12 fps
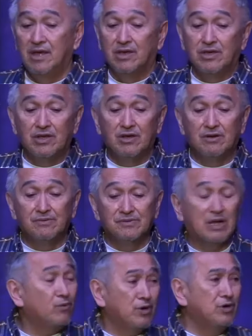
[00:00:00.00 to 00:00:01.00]
You know,
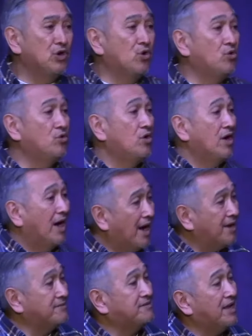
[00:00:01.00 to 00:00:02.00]
there were no
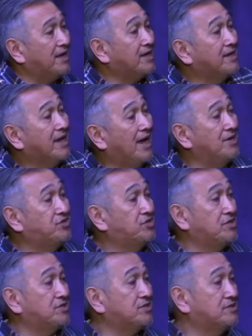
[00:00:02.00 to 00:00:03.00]
high tech
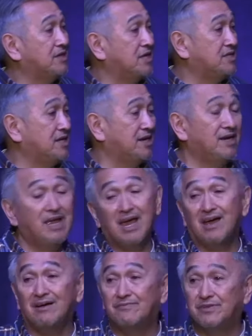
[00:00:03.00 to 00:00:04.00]
gadgets. They didn't
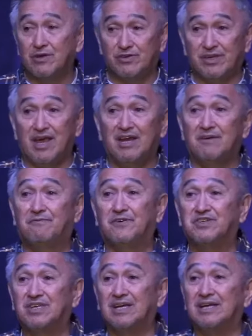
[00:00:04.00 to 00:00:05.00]
have those kind of
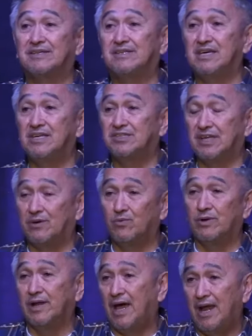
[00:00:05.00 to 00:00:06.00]
facilities that
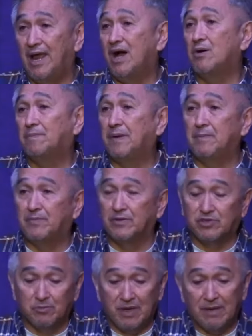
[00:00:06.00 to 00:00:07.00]
would allow people
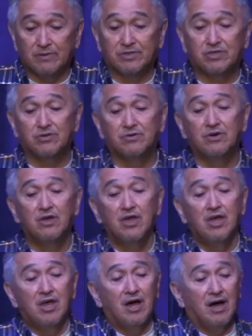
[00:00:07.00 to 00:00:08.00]
to be able to
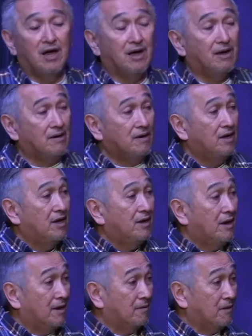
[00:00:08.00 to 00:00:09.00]
uh, uh,
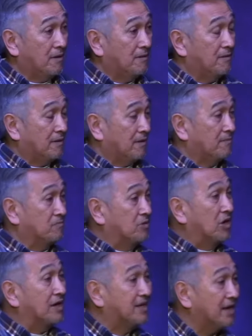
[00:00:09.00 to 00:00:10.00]
uh, uh
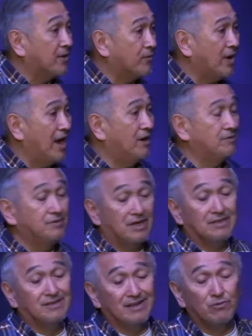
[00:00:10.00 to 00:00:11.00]
get around
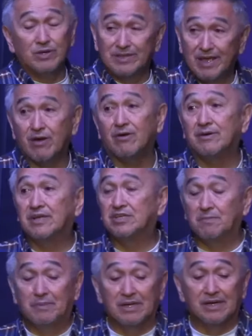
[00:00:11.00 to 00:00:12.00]
at, with their
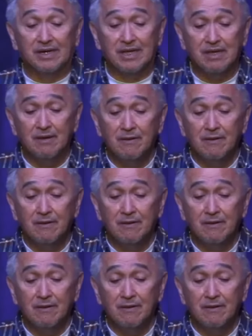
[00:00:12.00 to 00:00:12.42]
disability.